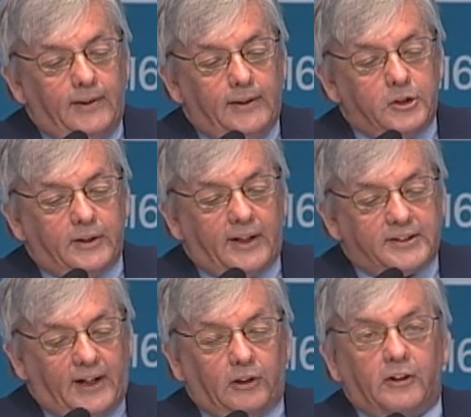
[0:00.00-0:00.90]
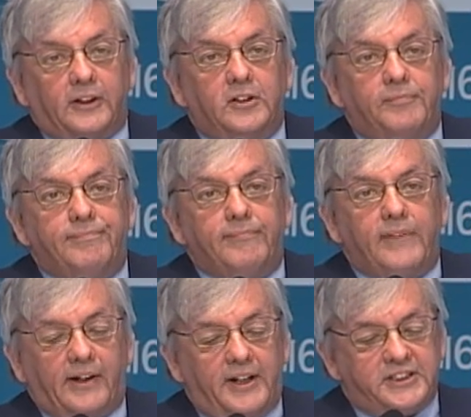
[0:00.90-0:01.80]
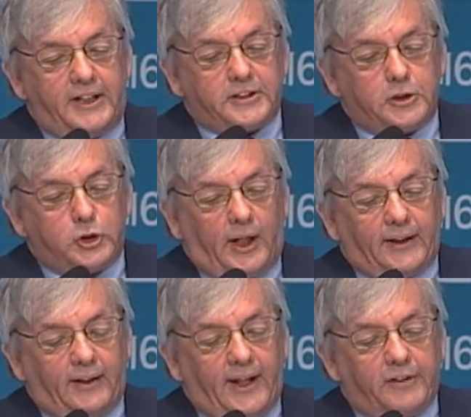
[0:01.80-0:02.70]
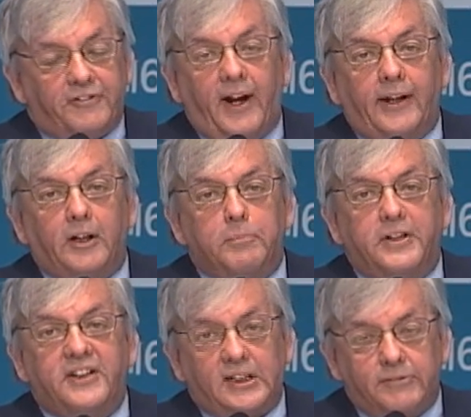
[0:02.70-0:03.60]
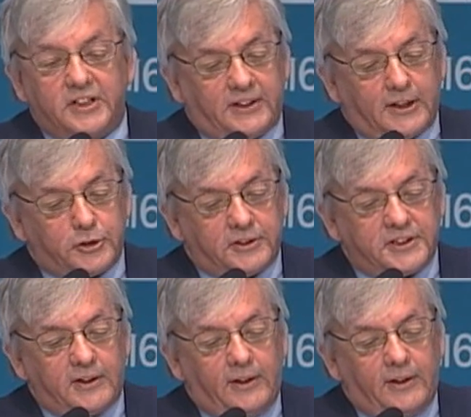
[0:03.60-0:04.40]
During that dialogue, the United States and China had frank and productive discussions